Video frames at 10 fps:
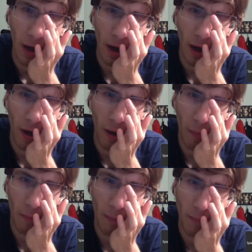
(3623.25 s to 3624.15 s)

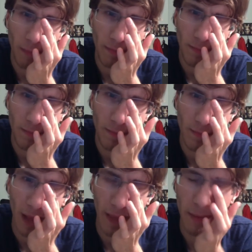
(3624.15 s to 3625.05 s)
um,
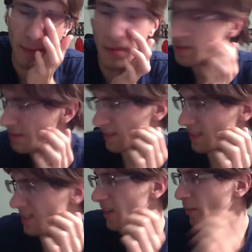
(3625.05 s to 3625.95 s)
I think it was in
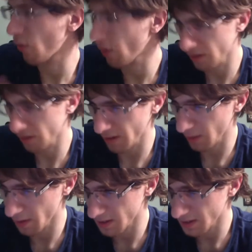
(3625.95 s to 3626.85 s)
Singapore or the
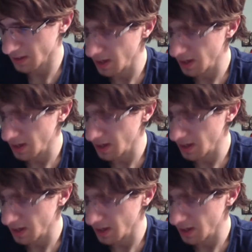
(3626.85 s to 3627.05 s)
Philippines.